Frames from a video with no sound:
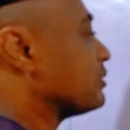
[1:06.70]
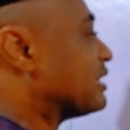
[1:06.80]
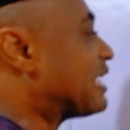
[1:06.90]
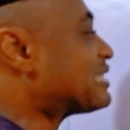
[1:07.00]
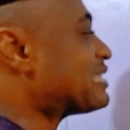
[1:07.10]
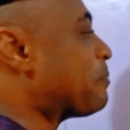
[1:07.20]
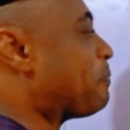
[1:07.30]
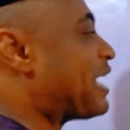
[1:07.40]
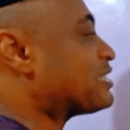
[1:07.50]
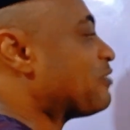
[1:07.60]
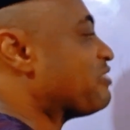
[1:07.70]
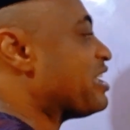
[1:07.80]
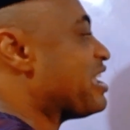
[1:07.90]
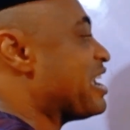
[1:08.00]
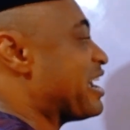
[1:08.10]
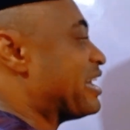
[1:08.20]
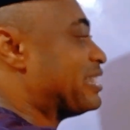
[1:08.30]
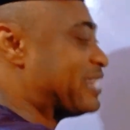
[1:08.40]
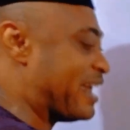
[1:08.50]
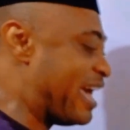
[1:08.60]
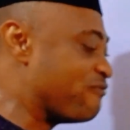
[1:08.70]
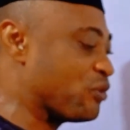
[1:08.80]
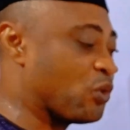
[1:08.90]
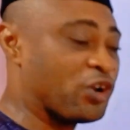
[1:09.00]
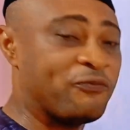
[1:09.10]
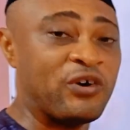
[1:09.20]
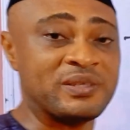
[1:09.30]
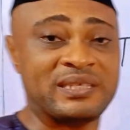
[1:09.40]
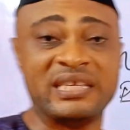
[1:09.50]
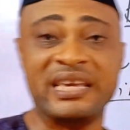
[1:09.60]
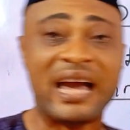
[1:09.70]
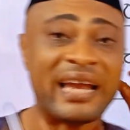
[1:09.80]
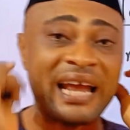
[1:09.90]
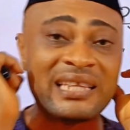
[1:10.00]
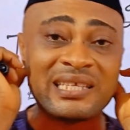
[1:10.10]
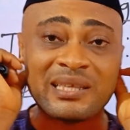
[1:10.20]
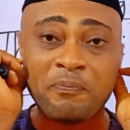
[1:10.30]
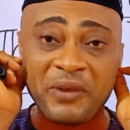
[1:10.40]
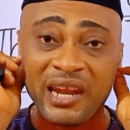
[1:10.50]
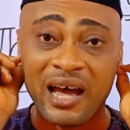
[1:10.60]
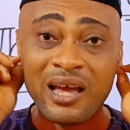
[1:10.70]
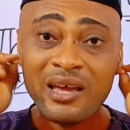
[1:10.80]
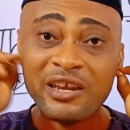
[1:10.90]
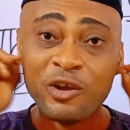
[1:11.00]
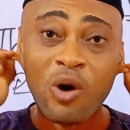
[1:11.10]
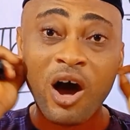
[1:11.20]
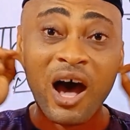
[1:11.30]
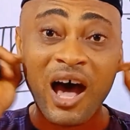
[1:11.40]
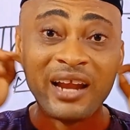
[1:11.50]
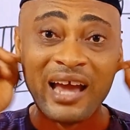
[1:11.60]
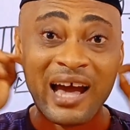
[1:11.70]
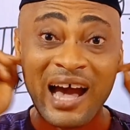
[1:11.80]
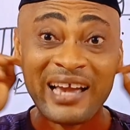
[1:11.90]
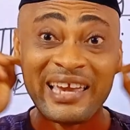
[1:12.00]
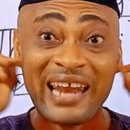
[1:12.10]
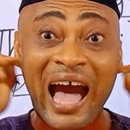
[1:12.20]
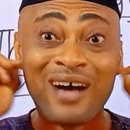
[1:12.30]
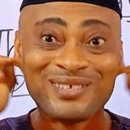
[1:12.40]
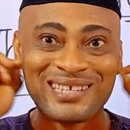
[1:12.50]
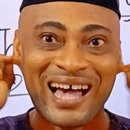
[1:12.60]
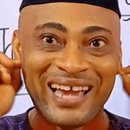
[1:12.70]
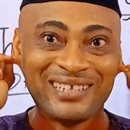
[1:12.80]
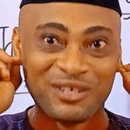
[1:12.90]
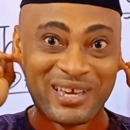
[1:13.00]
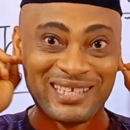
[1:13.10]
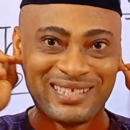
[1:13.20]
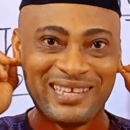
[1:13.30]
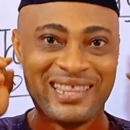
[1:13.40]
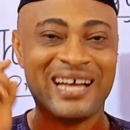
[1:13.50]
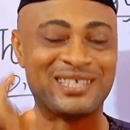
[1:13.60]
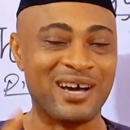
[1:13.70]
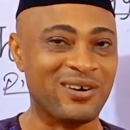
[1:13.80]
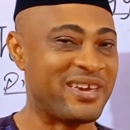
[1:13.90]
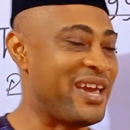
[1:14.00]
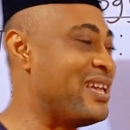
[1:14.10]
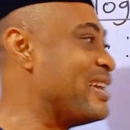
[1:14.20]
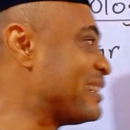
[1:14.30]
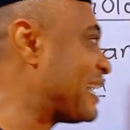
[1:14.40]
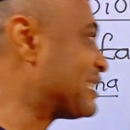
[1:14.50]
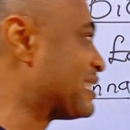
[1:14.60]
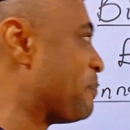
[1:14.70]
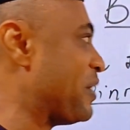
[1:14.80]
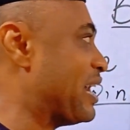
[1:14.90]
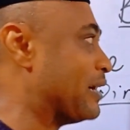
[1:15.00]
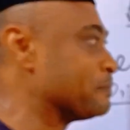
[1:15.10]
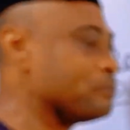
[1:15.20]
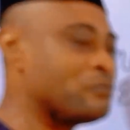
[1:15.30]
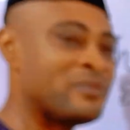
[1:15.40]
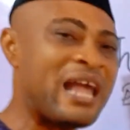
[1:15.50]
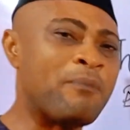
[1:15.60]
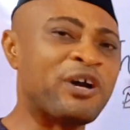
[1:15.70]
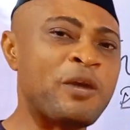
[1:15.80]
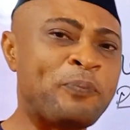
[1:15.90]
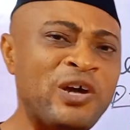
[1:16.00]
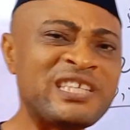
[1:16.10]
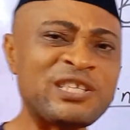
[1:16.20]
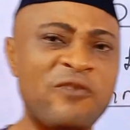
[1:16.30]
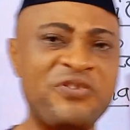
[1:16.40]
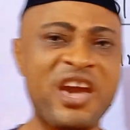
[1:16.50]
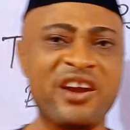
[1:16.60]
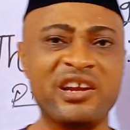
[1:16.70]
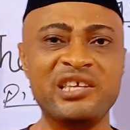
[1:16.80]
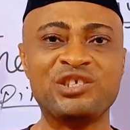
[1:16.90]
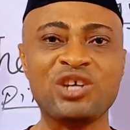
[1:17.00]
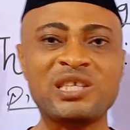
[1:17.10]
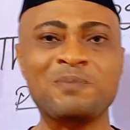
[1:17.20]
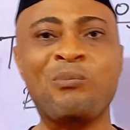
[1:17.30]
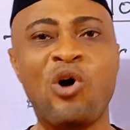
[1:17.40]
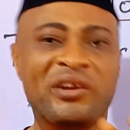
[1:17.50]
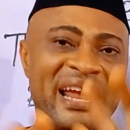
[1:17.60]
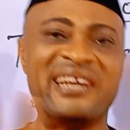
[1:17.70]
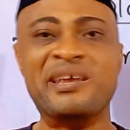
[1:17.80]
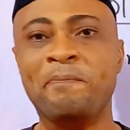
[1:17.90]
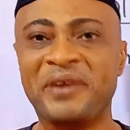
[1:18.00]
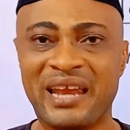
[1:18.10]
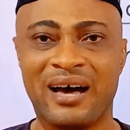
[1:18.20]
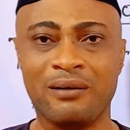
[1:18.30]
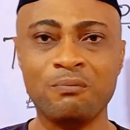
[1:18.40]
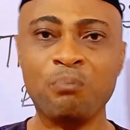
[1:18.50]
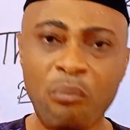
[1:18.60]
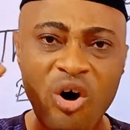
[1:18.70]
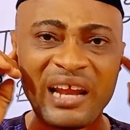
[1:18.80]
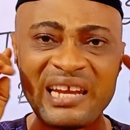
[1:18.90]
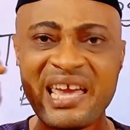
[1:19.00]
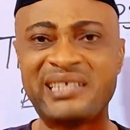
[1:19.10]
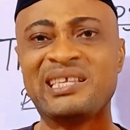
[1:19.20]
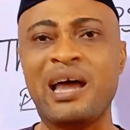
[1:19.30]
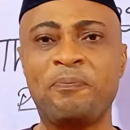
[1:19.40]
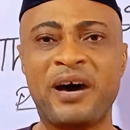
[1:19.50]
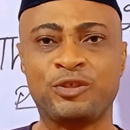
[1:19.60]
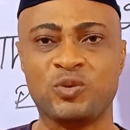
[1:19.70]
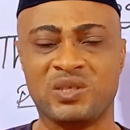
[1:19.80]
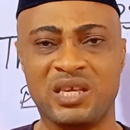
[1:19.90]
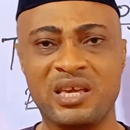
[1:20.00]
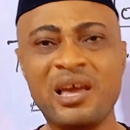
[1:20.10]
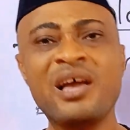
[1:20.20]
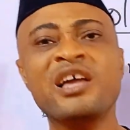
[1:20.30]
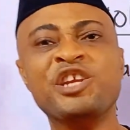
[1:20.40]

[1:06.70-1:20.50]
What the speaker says: That is the part of the ear that every one of us see, and that is the pinna. The one hanging outside, you can see that. Okay, that is the pinna. Now, but the process of hearing is just more than the pinna, more than the external part you see.